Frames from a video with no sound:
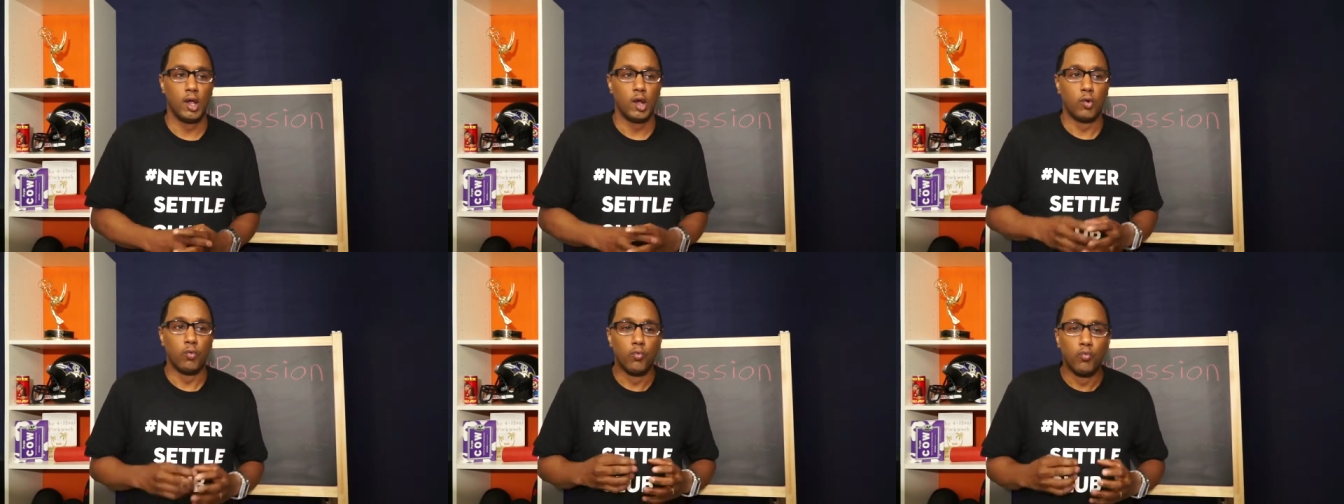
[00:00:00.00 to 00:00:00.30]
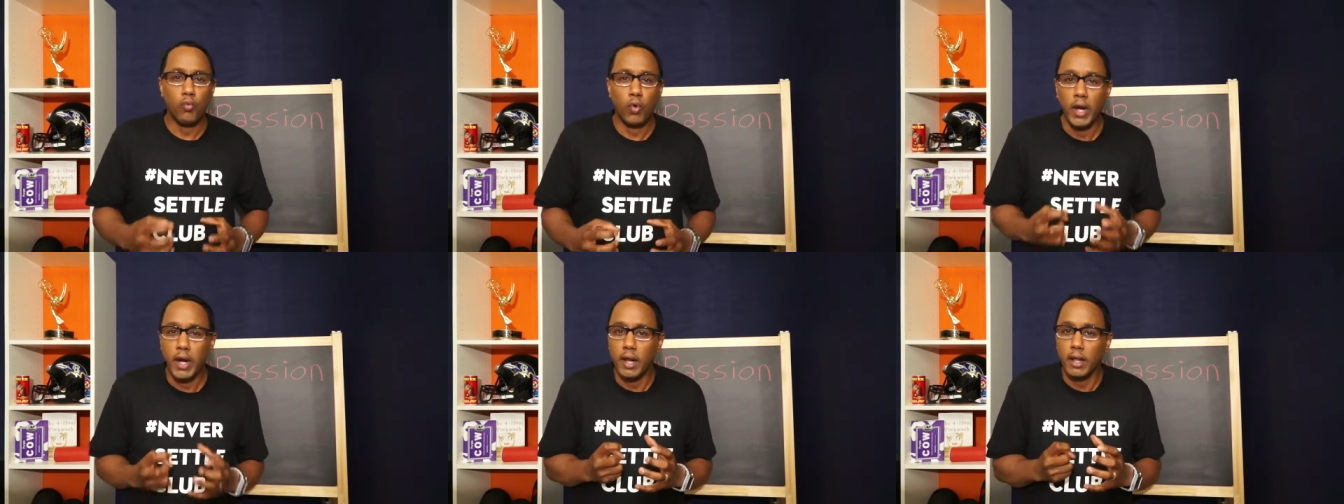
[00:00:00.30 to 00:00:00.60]

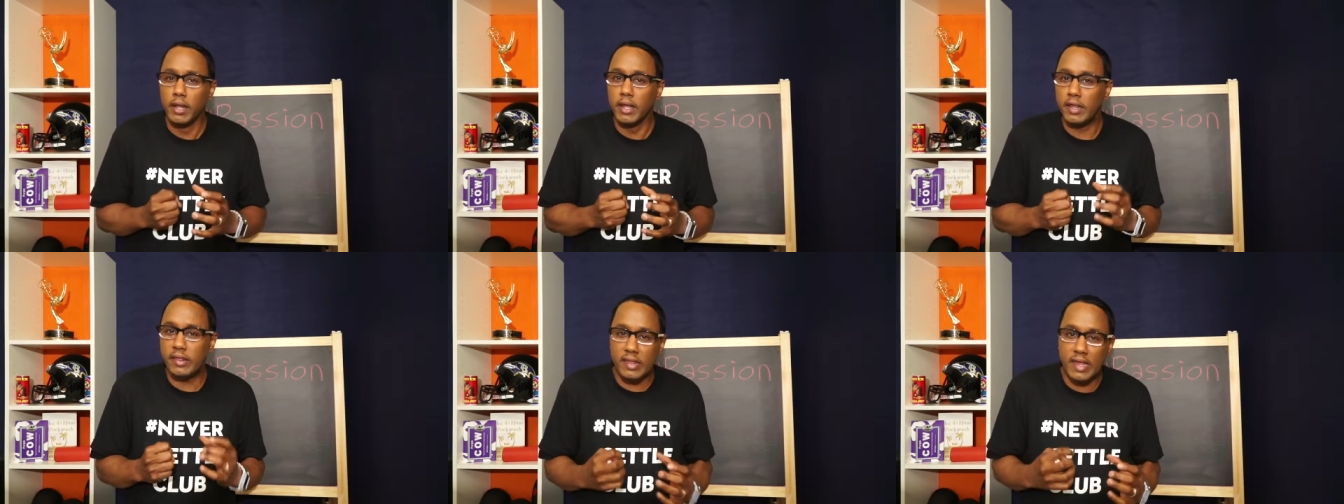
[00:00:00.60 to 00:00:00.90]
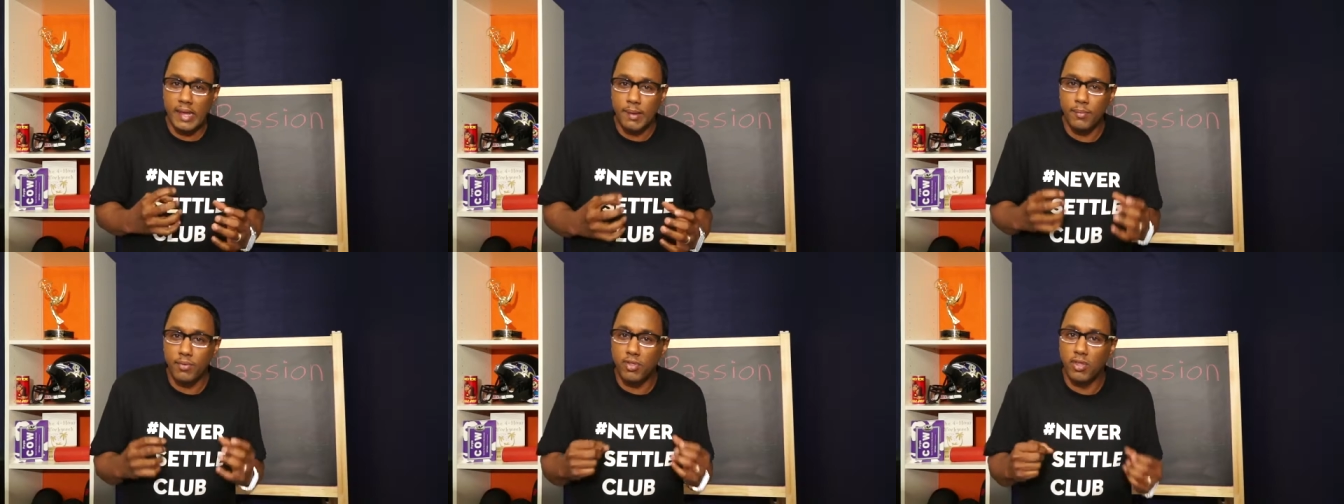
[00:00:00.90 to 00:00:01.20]
really
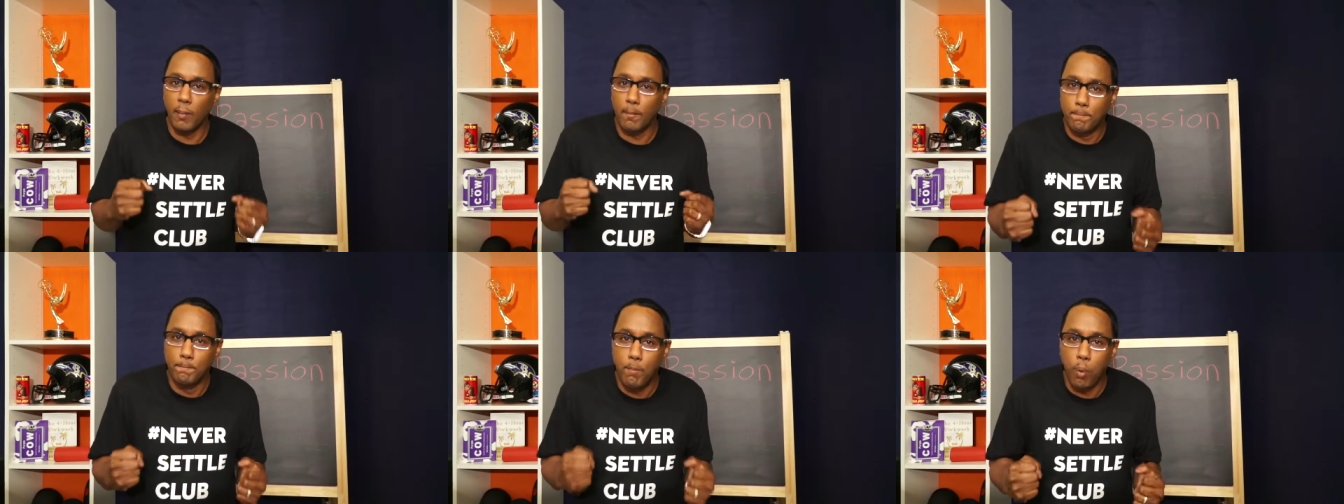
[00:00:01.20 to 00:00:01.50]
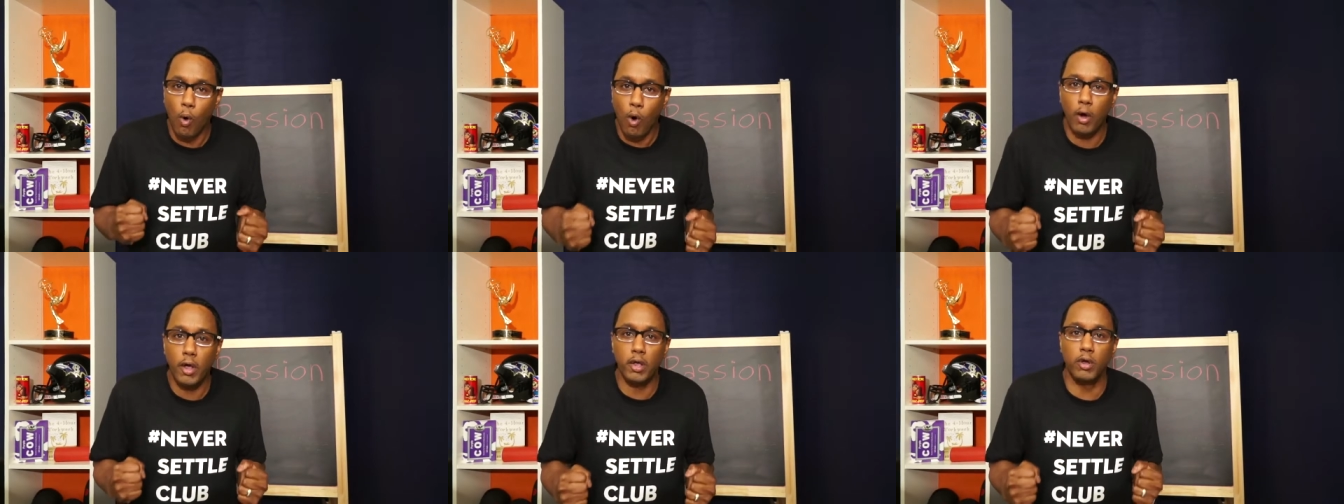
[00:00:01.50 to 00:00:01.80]
seems to
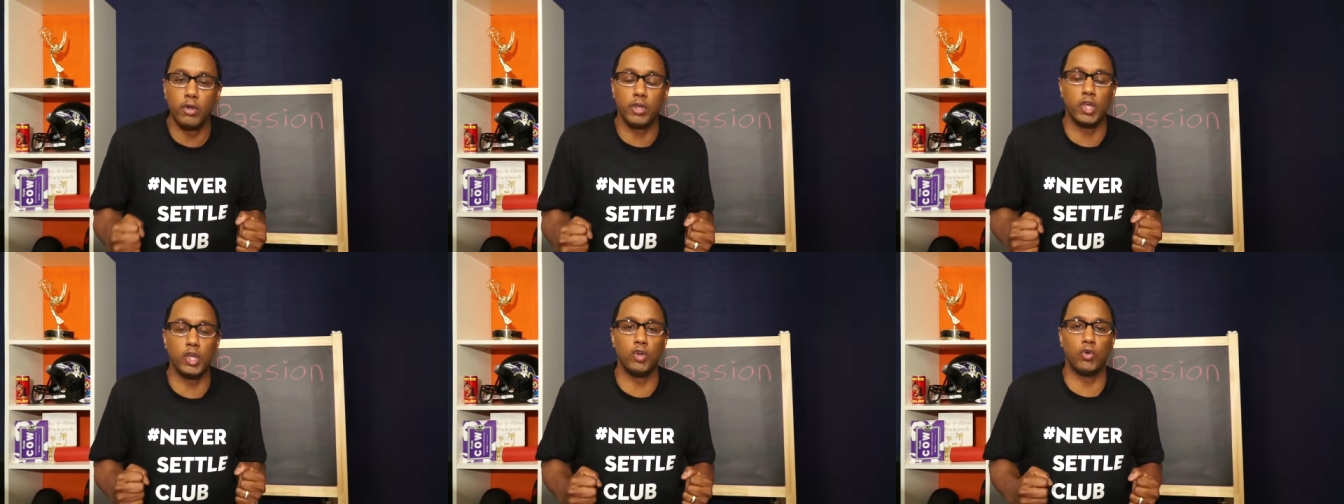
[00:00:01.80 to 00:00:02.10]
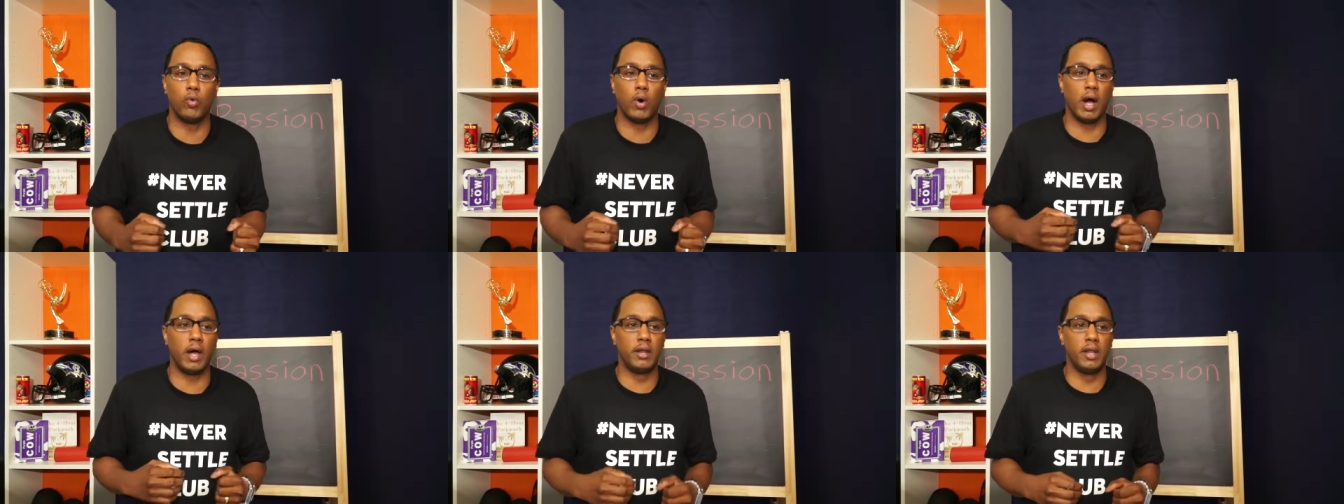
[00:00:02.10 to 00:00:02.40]
boil
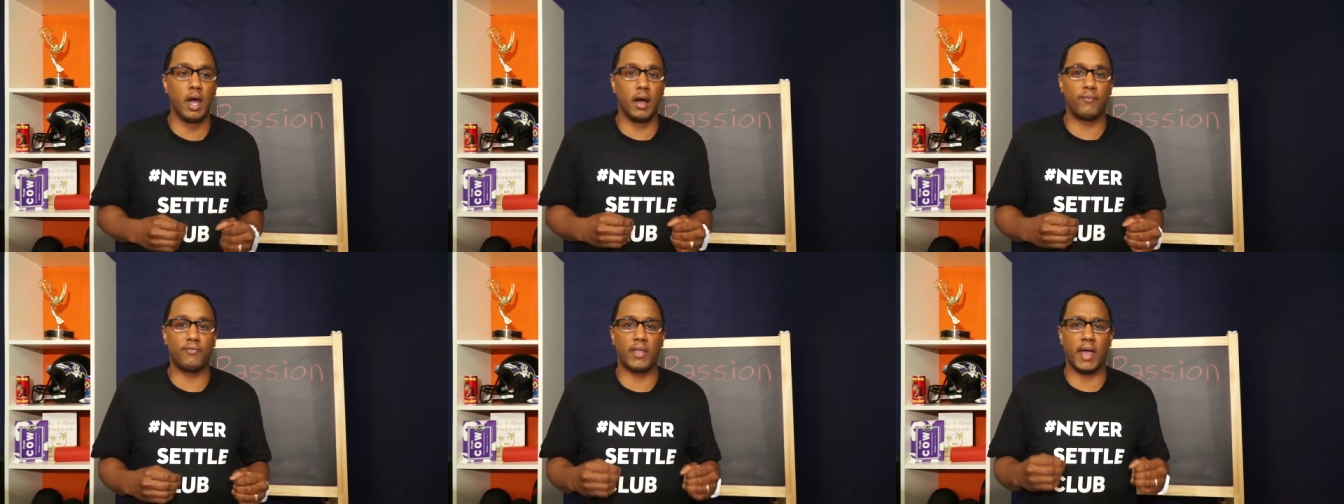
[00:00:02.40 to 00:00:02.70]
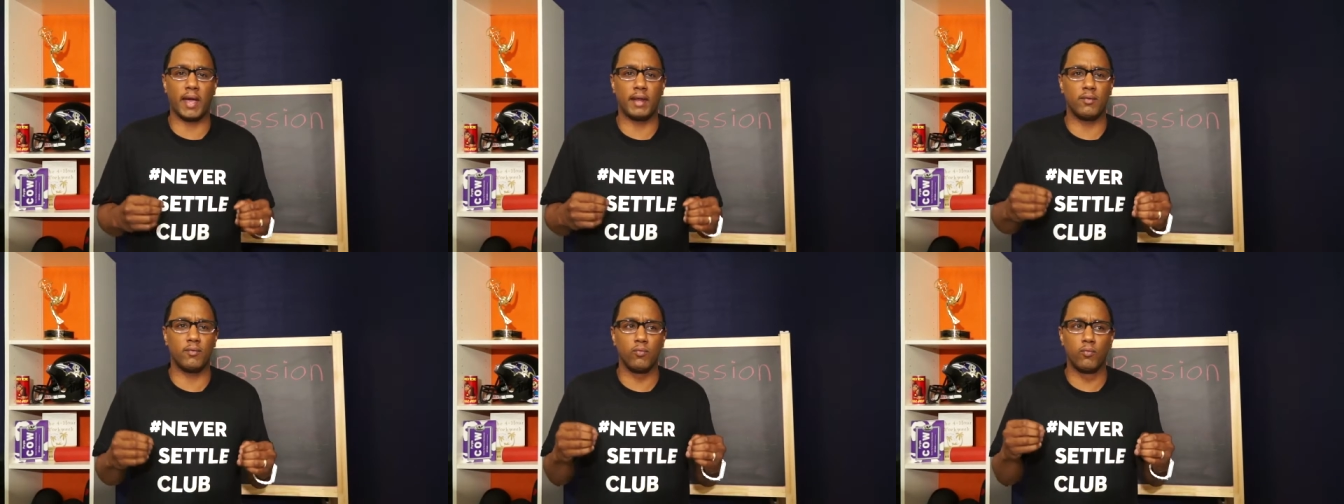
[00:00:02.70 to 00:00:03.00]
you enough
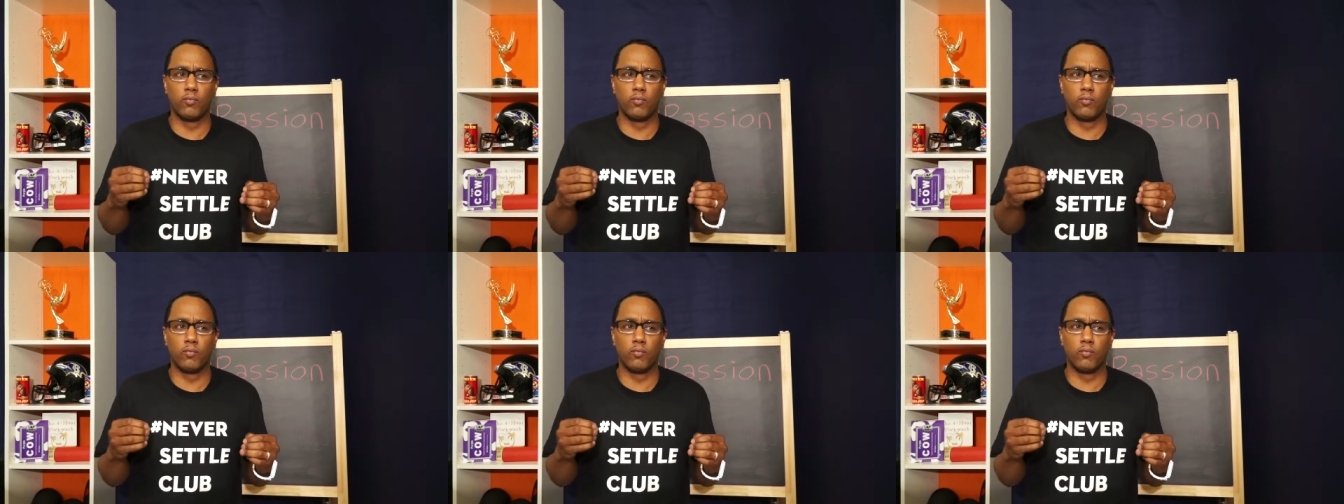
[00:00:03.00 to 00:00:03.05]
that